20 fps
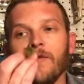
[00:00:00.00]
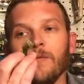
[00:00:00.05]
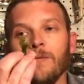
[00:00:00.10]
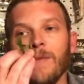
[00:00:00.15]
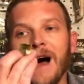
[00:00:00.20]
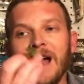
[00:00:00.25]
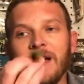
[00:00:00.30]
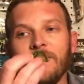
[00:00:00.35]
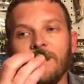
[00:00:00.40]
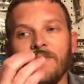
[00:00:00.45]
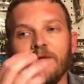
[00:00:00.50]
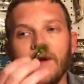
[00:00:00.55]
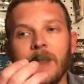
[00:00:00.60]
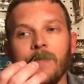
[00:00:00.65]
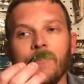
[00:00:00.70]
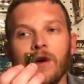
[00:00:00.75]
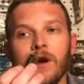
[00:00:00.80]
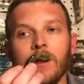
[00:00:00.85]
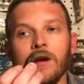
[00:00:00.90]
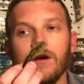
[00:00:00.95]
my
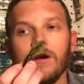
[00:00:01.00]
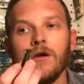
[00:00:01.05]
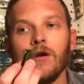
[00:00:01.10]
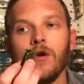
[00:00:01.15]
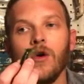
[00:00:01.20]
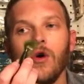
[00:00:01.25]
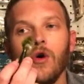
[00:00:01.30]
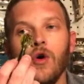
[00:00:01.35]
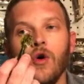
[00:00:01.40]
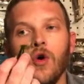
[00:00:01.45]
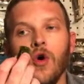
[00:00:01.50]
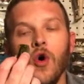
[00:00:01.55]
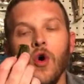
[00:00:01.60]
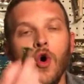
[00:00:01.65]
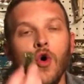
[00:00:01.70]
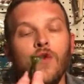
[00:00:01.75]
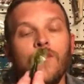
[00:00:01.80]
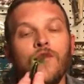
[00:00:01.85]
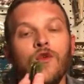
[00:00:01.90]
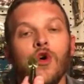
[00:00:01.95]
favorite
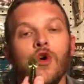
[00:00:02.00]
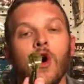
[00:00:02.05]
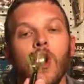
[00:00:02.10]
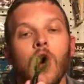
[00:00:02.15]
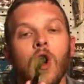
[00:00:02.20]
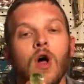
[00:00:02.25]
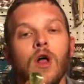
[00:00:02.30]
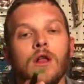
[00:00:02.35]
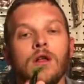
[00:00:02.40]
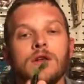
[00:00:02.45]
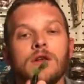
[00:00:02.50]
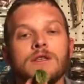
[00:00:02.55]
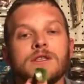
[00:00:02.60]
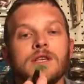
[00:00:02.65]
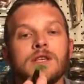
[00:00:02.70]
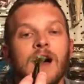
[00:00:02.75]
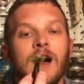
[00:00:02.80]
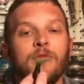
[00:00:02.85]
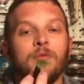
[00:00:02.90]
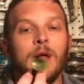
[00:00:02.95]
overall
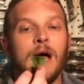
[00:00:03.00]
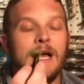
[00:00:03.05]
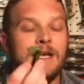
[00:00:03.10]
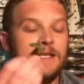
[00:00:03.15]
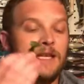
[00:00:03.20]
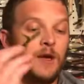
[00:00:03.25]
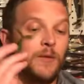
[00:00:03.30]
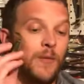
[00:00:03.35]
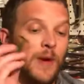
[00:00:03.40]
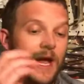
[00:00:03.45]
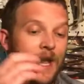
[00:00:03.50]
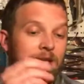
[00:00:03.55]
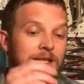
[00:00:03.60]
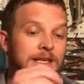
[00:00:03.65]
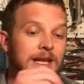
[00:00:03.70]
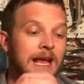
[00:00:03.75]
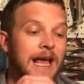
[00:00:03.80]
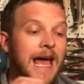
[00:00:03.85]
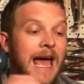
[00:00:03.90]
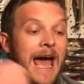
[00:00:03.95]
soft plastic baits,
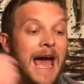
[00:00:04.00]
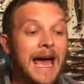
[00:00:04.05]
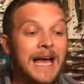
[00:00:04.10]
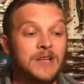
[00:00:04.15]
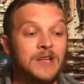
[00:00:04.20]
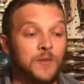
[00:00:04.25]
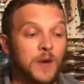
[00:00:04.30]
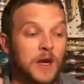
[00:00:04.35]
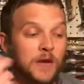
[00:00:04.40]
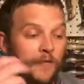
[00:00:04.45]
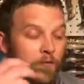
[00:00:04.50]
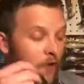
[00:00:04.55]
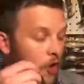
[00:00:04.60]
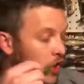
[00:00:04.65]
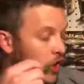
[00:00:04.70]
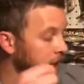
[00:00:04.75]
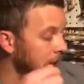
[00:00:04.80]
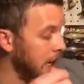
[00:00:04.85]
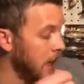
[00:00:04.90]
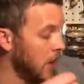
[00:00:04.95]
has been for
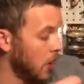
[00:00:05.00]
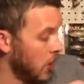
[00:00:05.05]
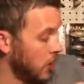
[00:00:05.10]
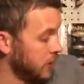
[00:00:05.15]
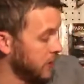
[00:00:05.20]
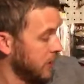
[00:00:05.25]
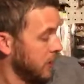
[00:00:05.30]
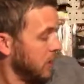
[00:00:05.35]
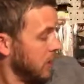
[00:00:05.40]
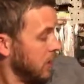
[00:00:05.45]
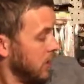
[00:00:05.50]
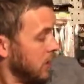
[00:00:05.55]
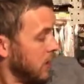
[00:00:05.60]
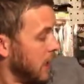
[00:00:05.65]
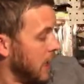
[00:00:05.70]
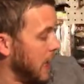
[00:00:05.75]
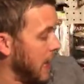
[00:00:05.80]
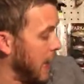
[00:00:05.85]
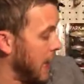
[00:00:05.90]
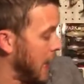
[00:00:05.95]
years.
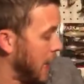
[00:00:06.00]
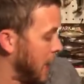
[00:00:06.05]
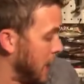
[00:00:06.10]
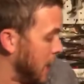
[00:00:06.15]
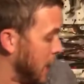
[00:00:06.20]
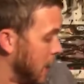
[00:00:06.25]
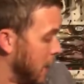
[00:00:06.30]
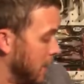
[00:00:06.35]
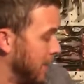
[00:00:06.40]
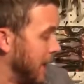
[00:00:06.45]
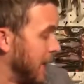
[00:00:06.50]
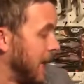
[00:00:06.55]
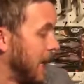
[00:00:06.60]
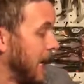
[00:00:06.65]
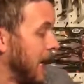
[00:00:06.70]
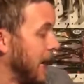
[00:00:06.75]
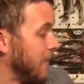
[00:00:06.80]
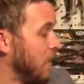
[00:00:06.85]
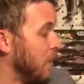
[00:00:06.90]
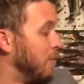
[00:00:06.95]
And
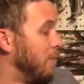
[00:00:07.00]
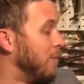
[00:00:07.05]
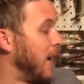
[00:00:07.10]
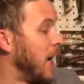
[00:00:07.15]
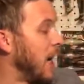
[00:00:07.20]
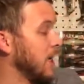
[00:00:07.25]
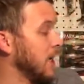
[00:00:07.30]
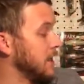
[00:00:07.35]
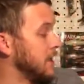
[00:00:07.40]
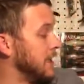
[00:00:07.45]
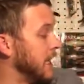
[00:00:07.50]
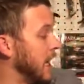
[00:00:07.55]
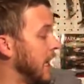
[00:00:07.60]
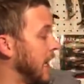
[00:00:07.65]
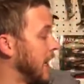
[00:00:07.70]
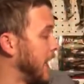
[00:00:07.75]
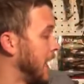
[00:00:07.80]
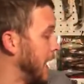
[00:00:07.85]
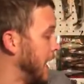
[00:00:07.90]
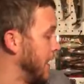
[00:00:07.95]
I have a box
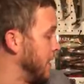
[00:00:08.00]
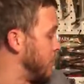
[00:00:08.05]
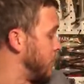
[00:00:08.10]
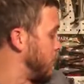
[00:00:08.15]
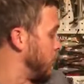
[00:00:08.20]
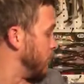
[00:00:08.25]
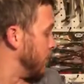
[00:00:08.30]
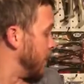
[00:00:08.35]
dedicated to